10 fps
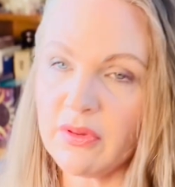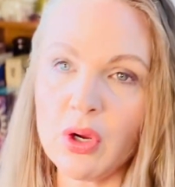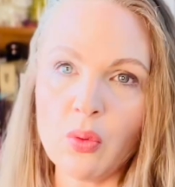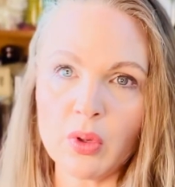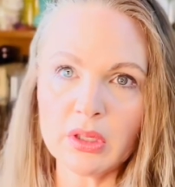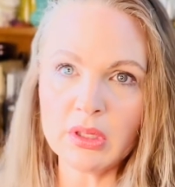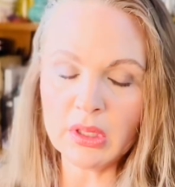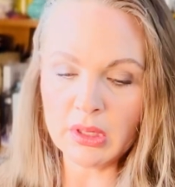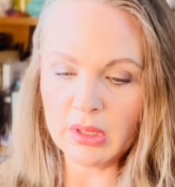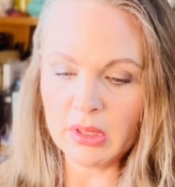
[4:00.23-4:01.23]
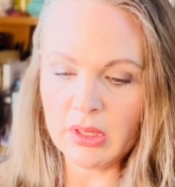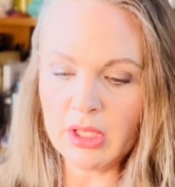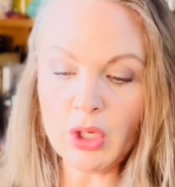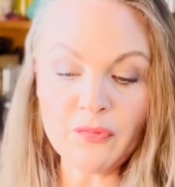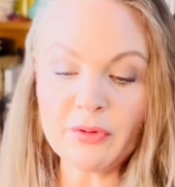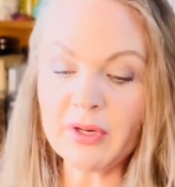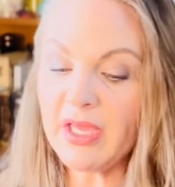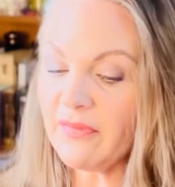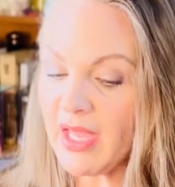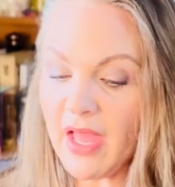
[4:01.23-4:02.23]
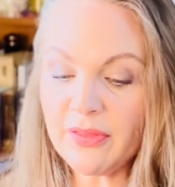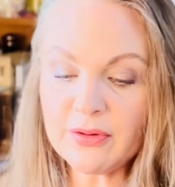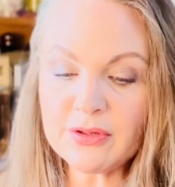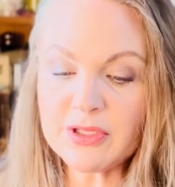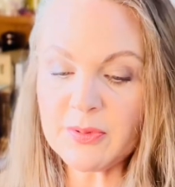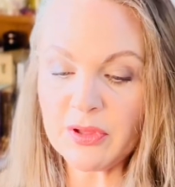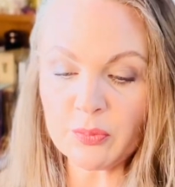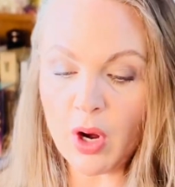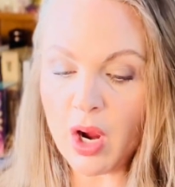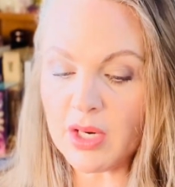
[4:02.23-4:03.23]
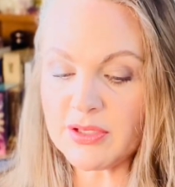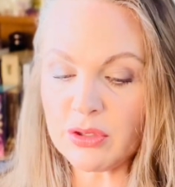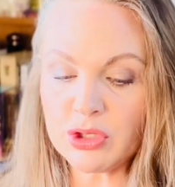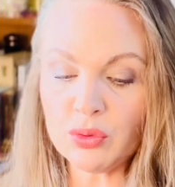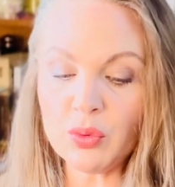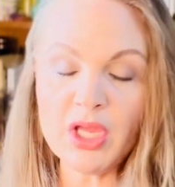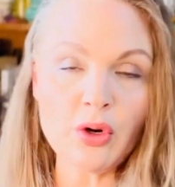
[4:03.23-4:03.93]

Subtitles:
though we're, you know, forgiving others for the wrongs they're doing,